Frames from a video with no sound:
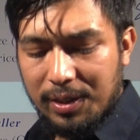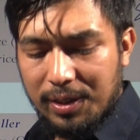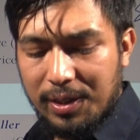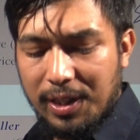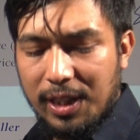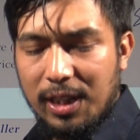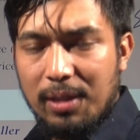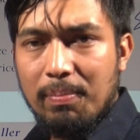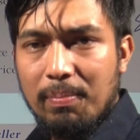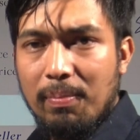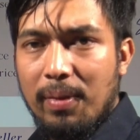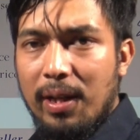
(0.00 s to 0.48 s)

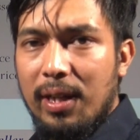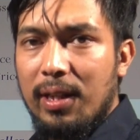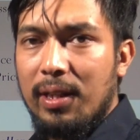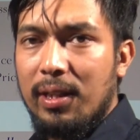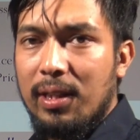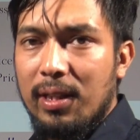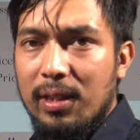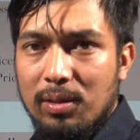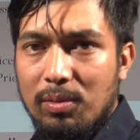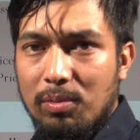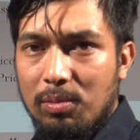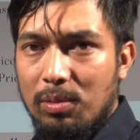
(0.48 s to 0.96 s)

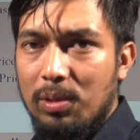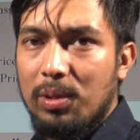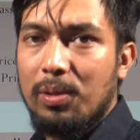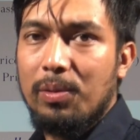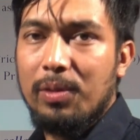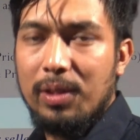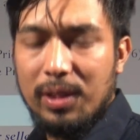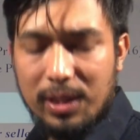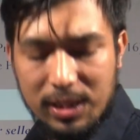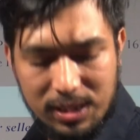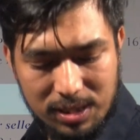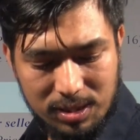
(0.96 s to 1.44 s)
treatment, we
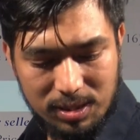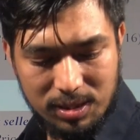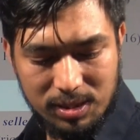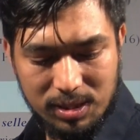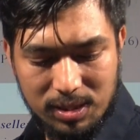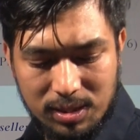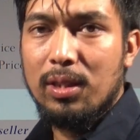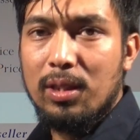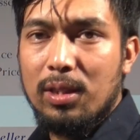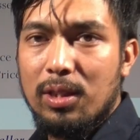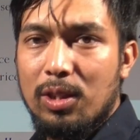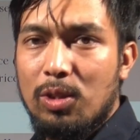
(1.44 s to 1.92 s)
will
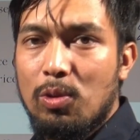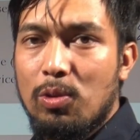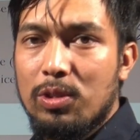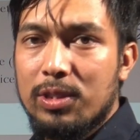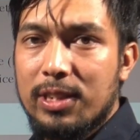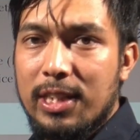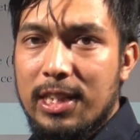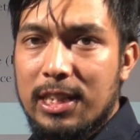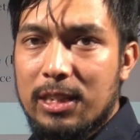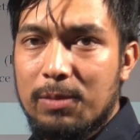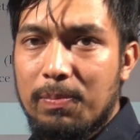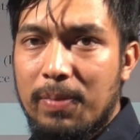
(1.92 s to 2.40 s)
discuss
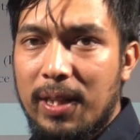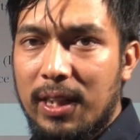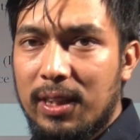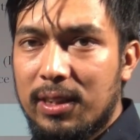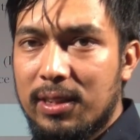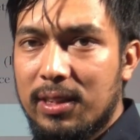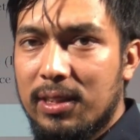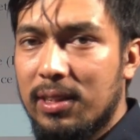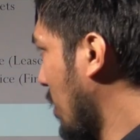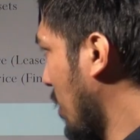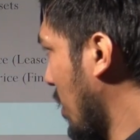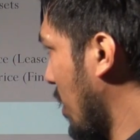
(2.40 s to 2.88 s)
those
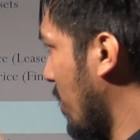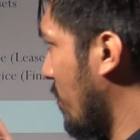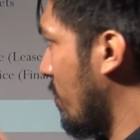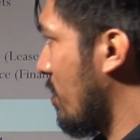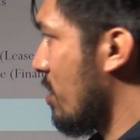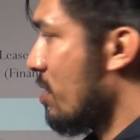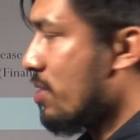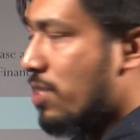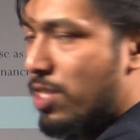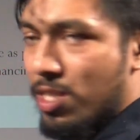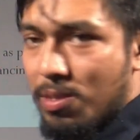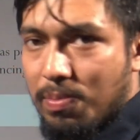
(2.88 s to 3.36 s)
aspects in
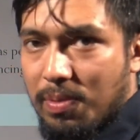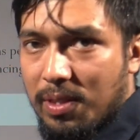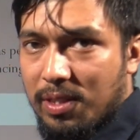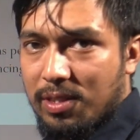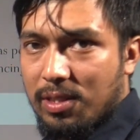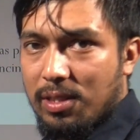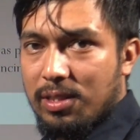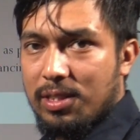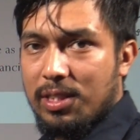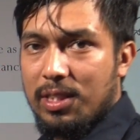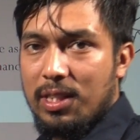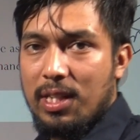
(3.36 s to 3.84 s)
this
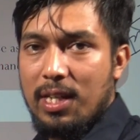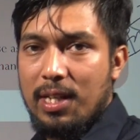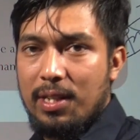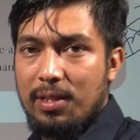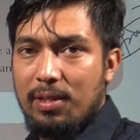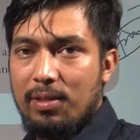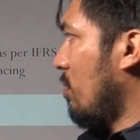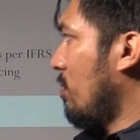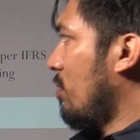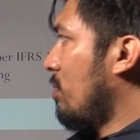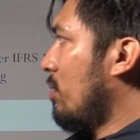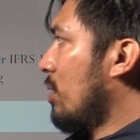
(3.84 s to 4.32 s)
special
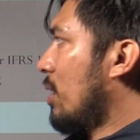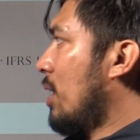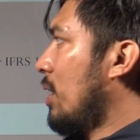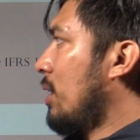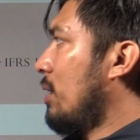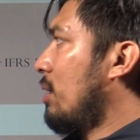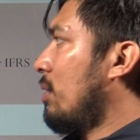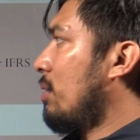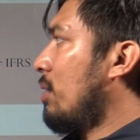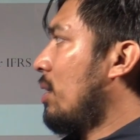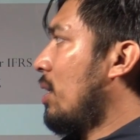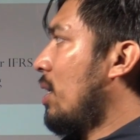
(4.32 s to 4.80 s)
scenario.
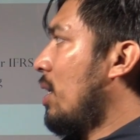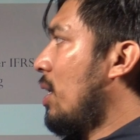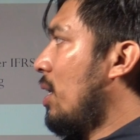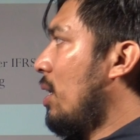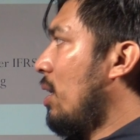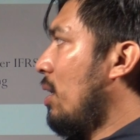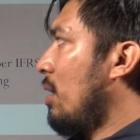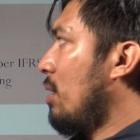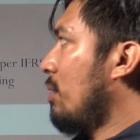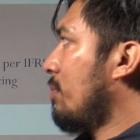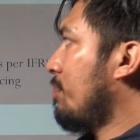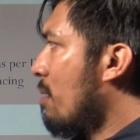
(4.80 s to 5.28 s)
Okay.
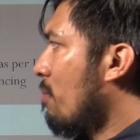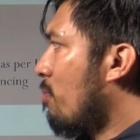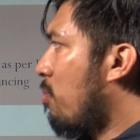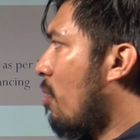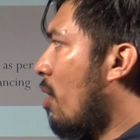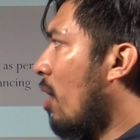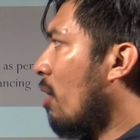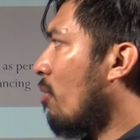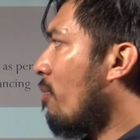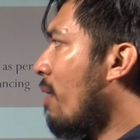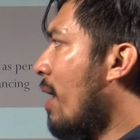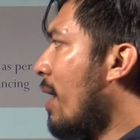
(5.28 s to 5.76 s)

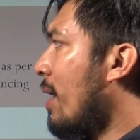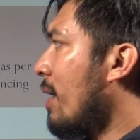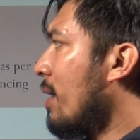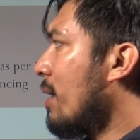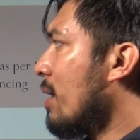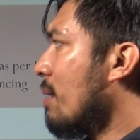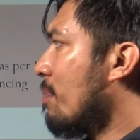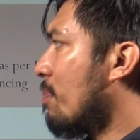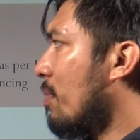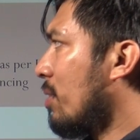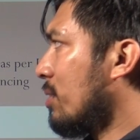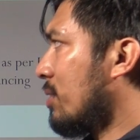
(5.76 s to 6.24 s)
Forward
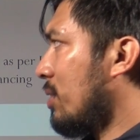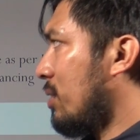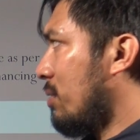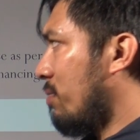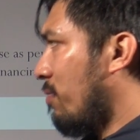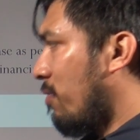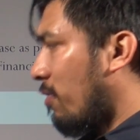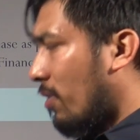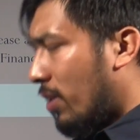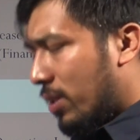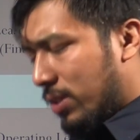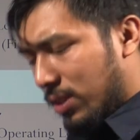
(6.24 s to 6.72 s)
repurchase.
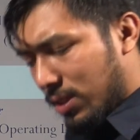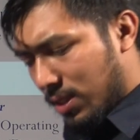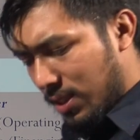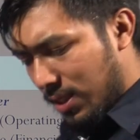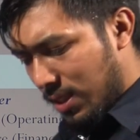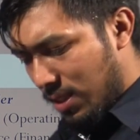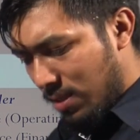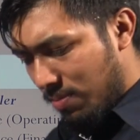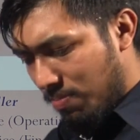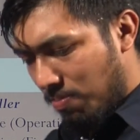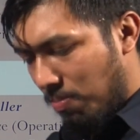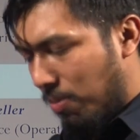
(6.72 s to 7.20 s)
First
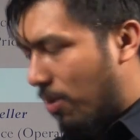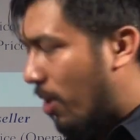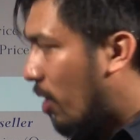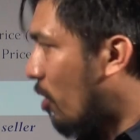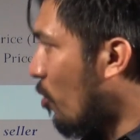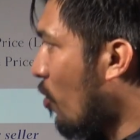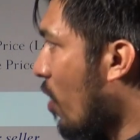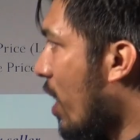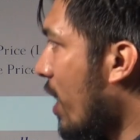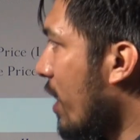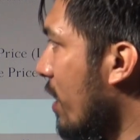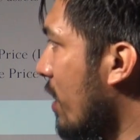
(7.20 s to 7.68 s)
is
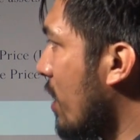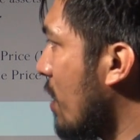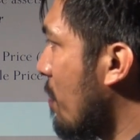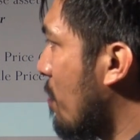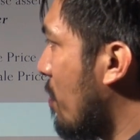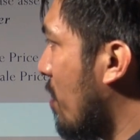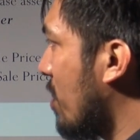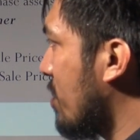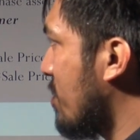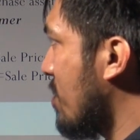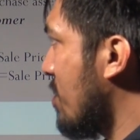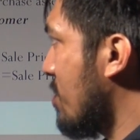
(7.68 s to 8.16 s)
forward
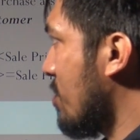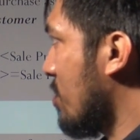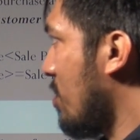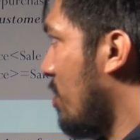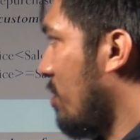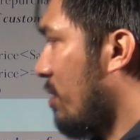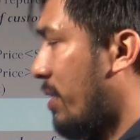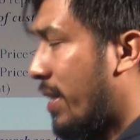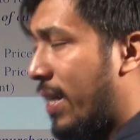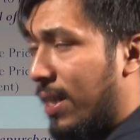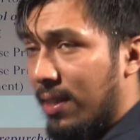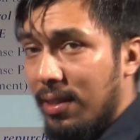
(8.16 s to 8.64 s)
repurchase
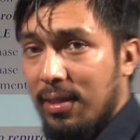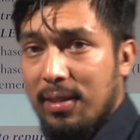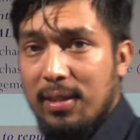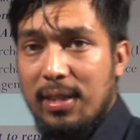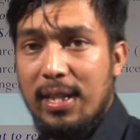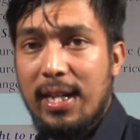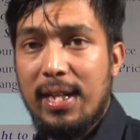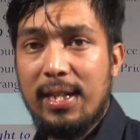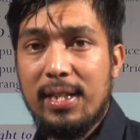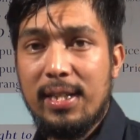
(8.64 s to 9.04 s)
contract. That